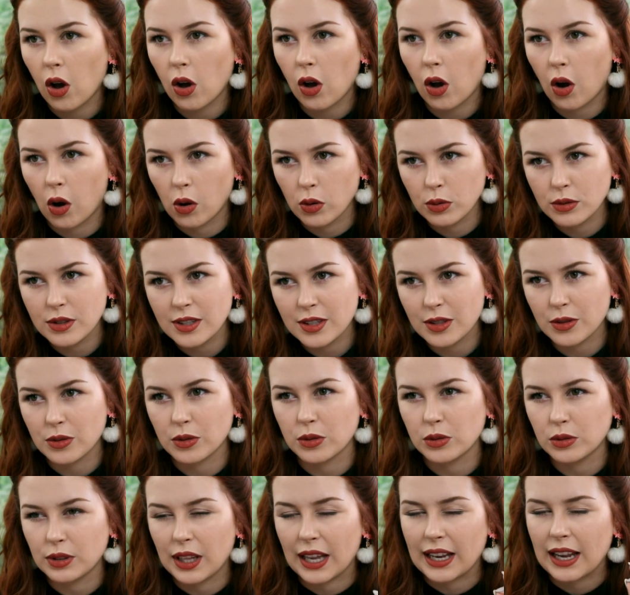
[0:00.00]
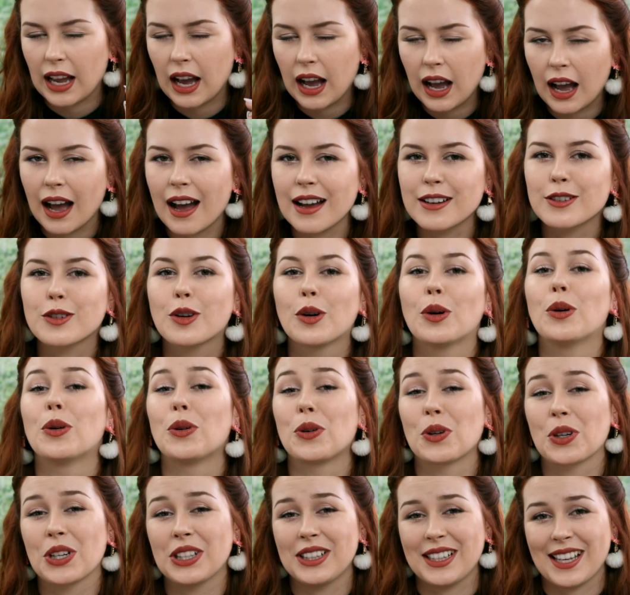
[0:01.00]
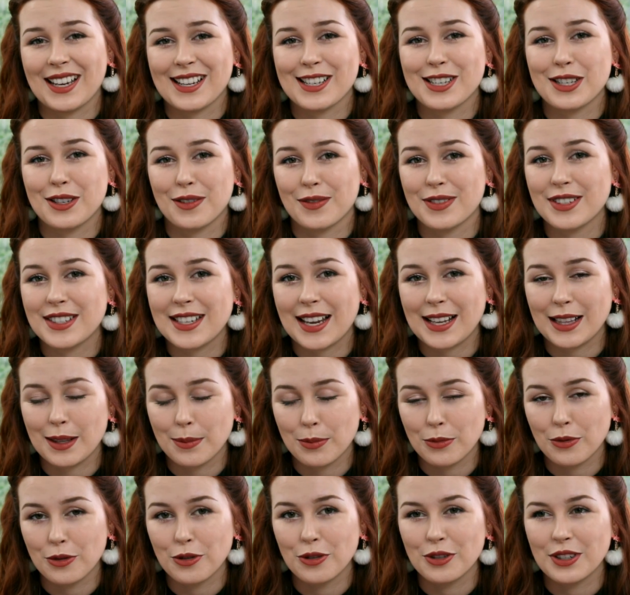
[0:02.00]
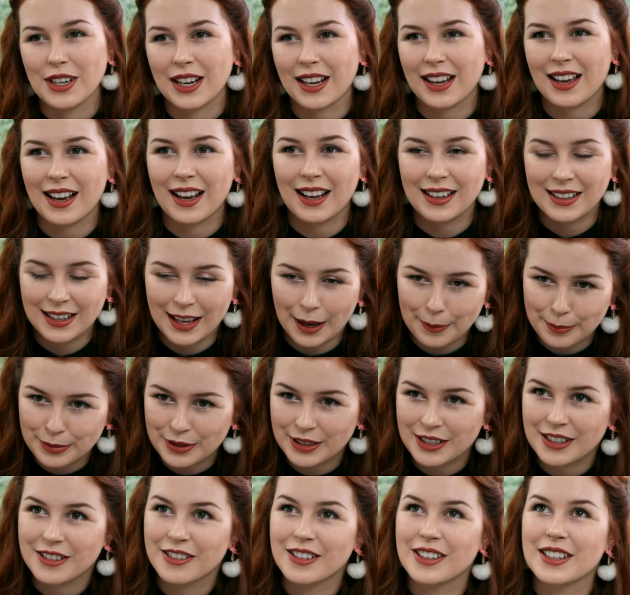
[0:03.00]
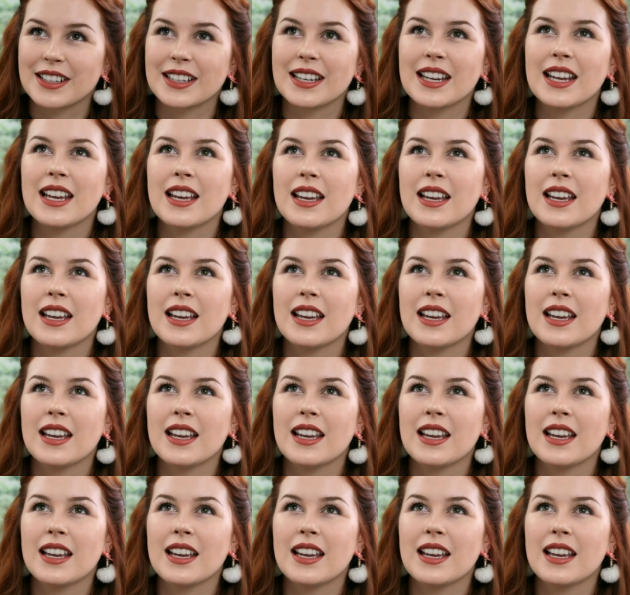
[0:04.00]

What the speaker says: old school, like hardcore collection of Sailor Moon and Cardcaptor and